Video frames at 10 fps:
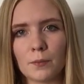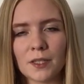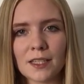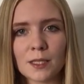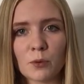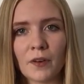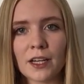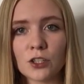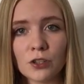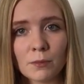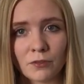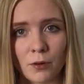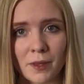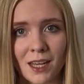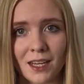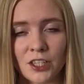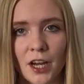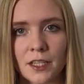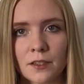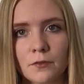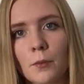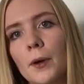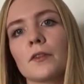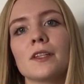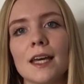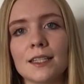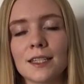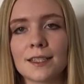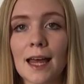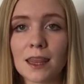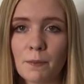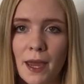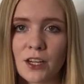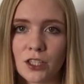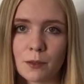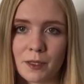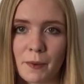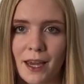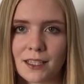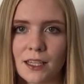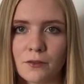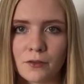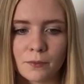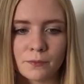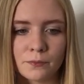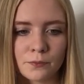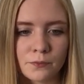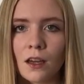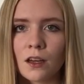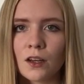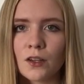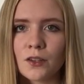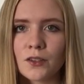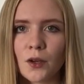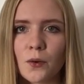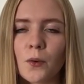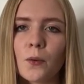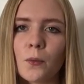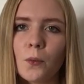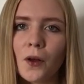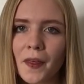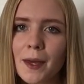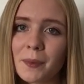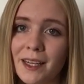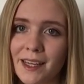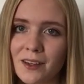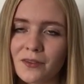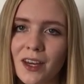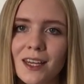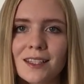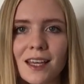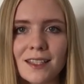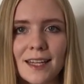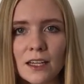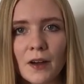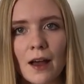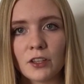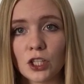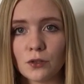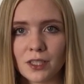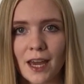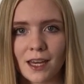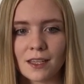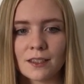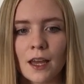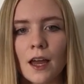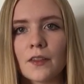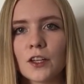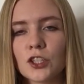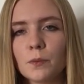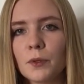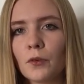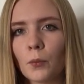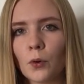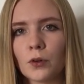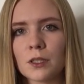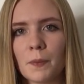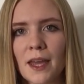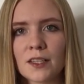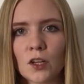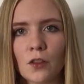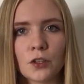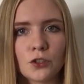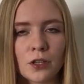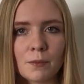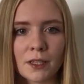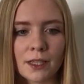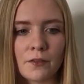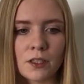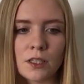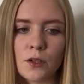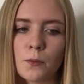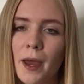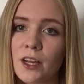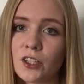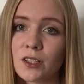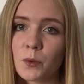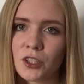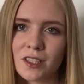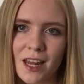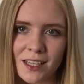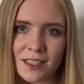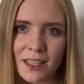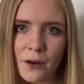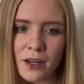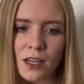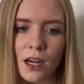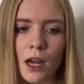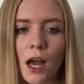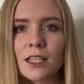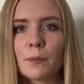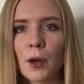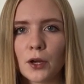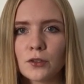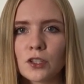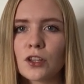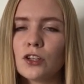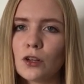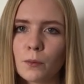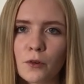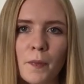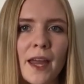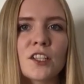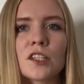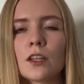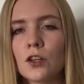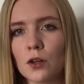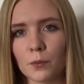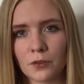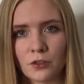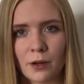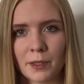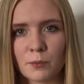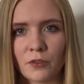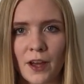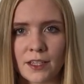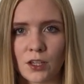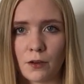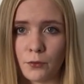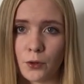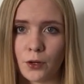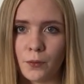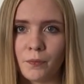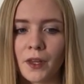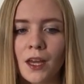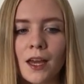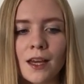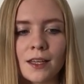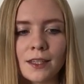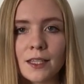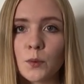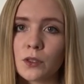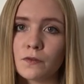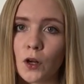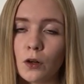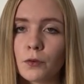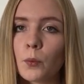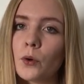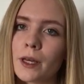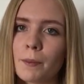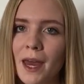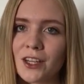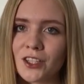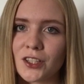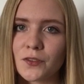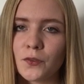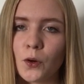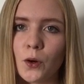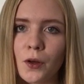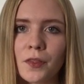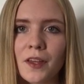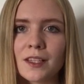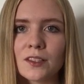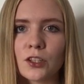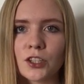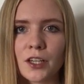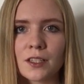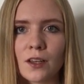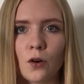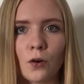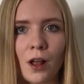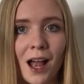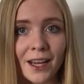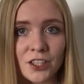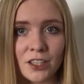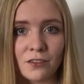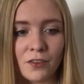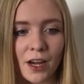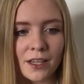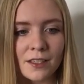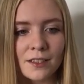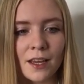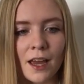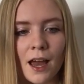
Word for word: dentists providing treatment from the NHS, from both the dentist and the patient's perspective. So what they believe is that instead of having UDAs, there should be rewards based on the treatment given to patients which is necessary, as opposed to the number of patients and the number of treatments provided overall. This would involve rewarding patients for things such as oral hygiene advice,